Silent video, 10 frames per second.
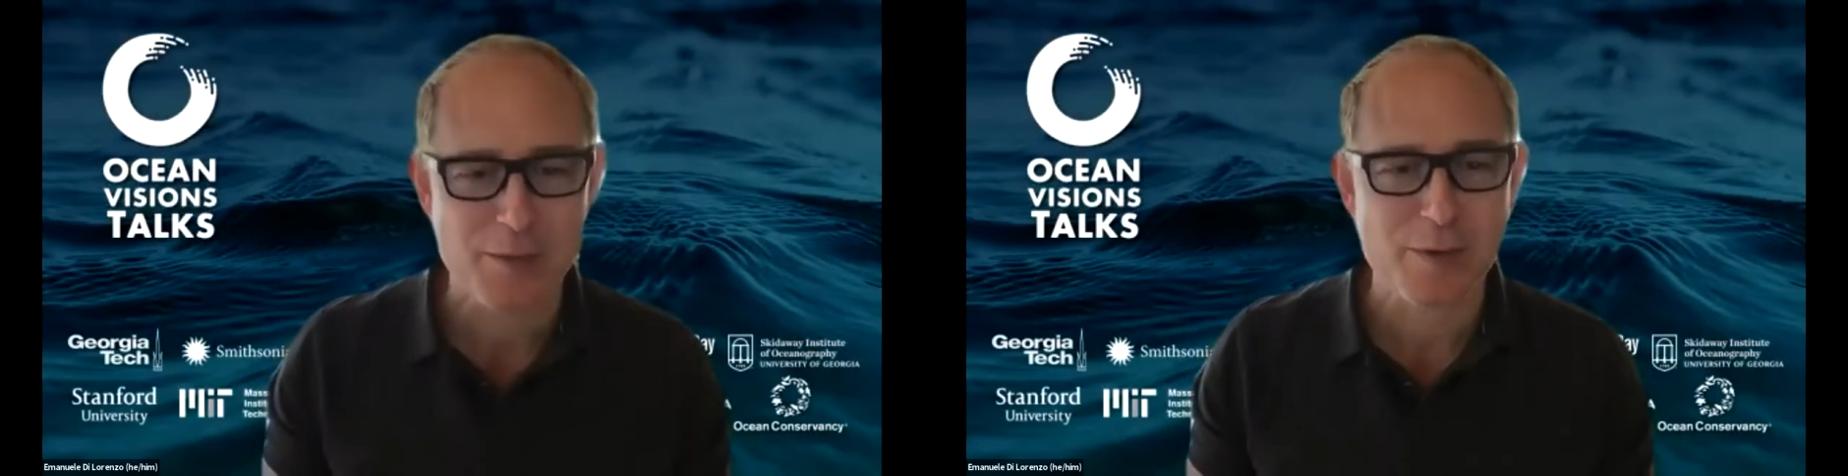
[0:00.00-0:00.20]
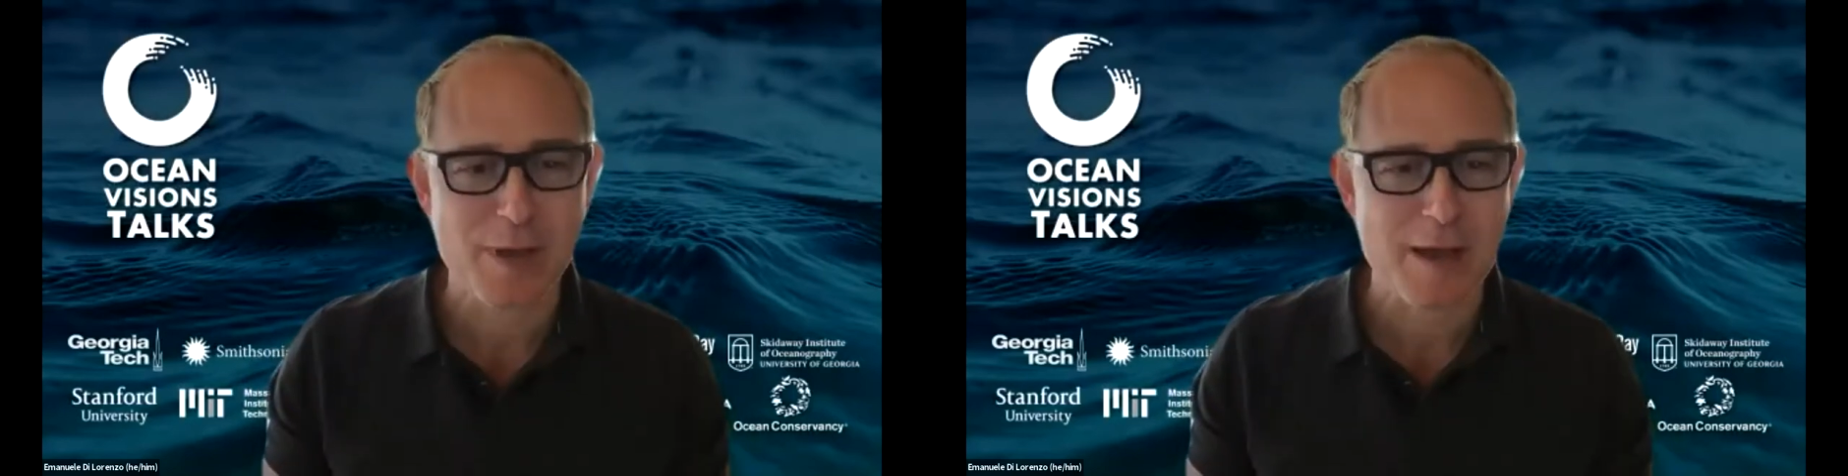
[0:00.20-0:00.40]

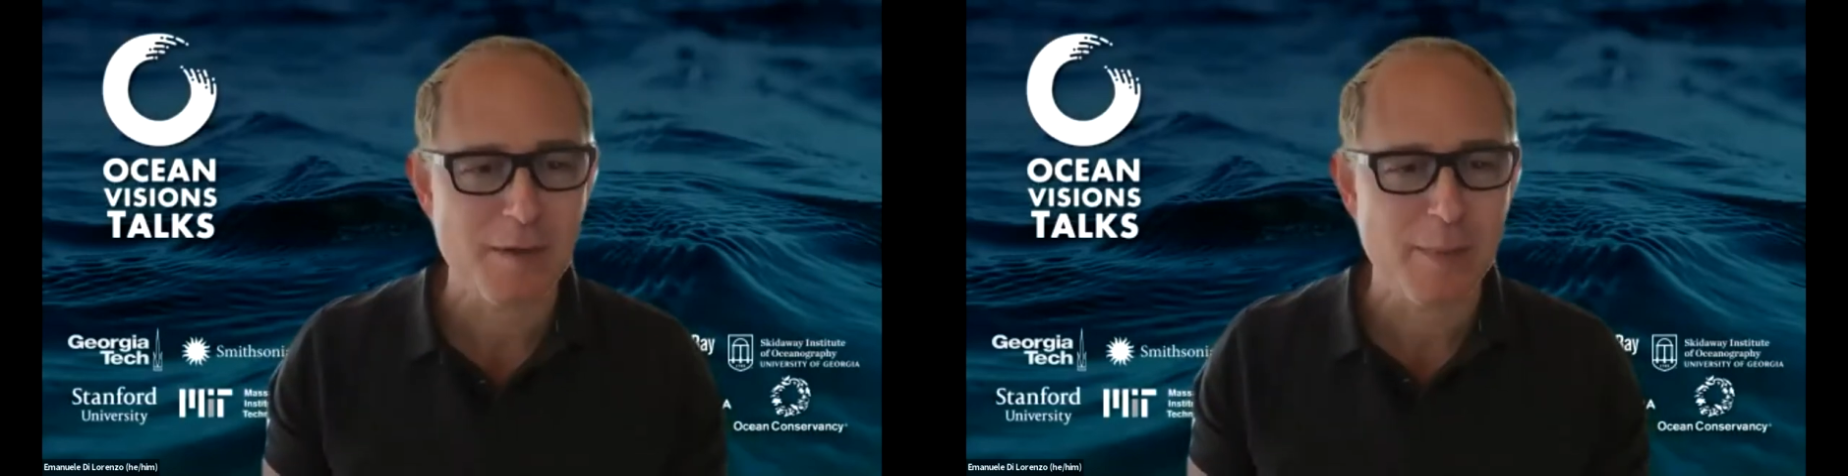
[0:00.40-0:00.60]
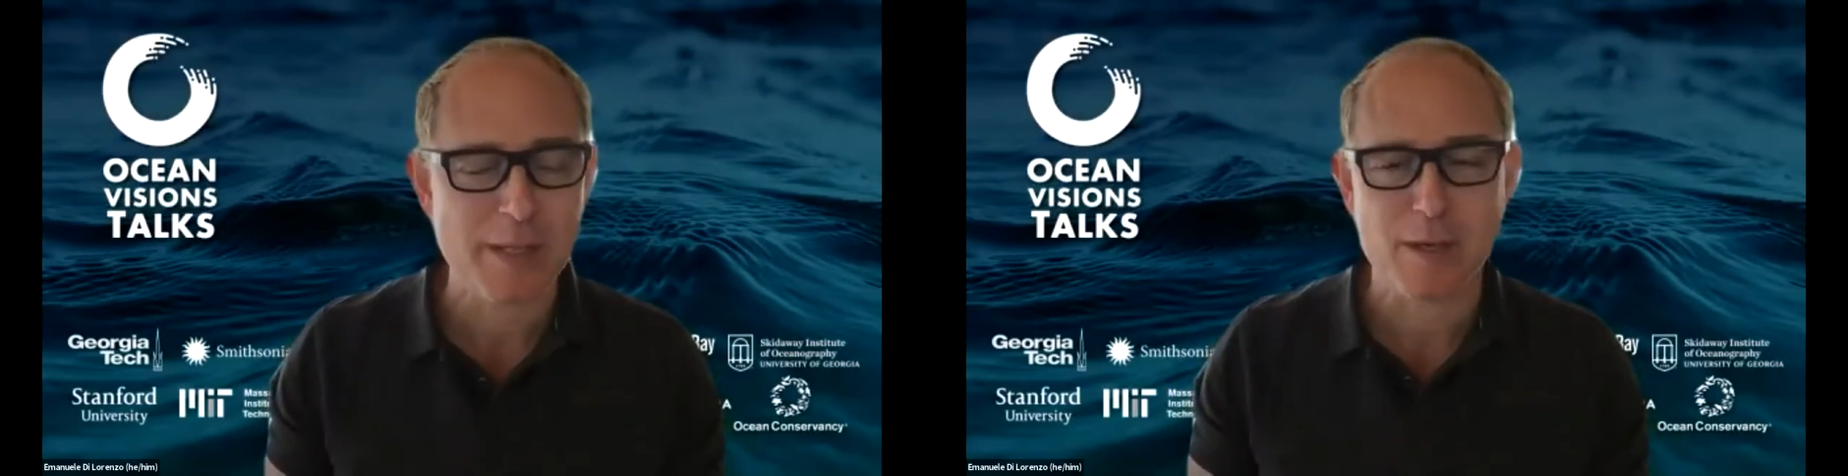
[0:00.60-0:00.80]
to have
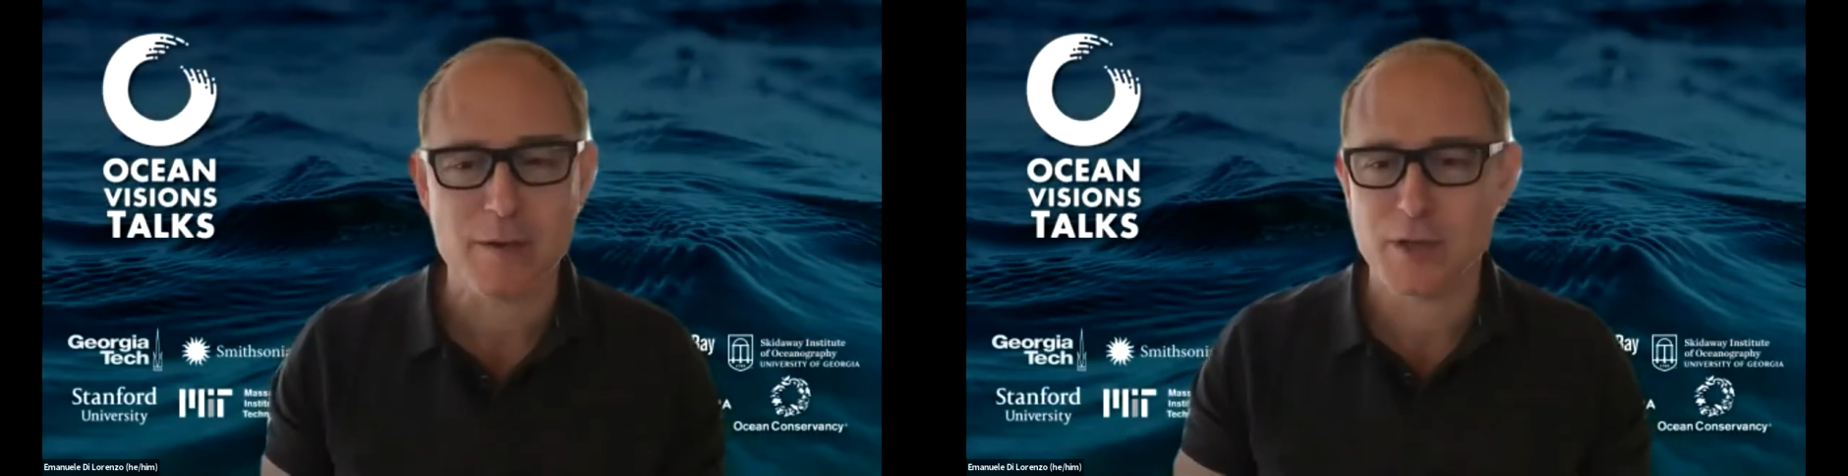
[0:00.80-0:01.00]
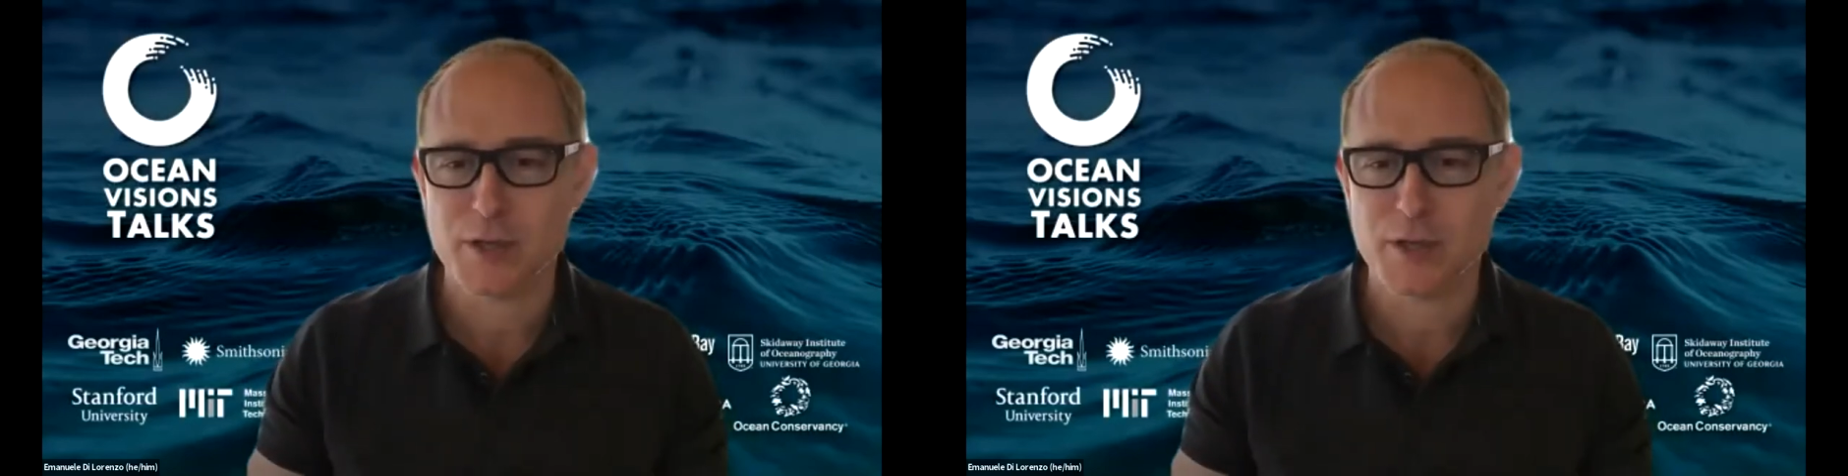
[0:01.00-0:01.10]
a bit of a